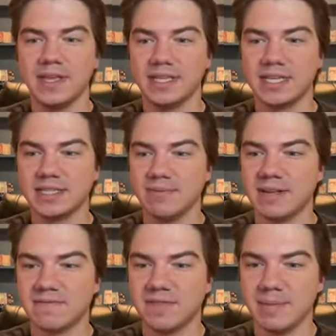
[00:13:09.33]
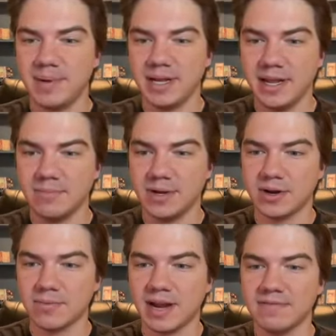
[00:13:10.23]
in the sense that we can flip it and
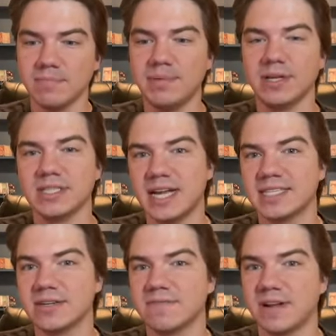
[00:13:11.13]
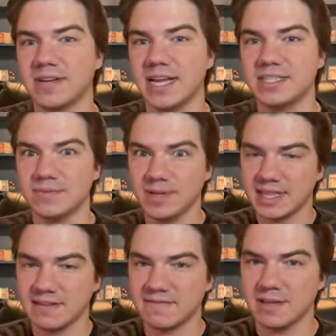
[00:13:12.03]
when our rival builds an asset or foundation, we
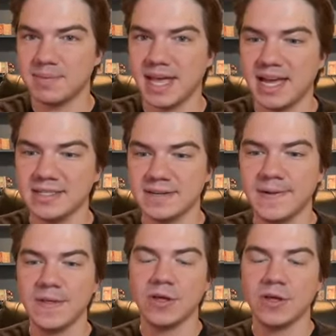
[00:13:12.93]
can then flip that.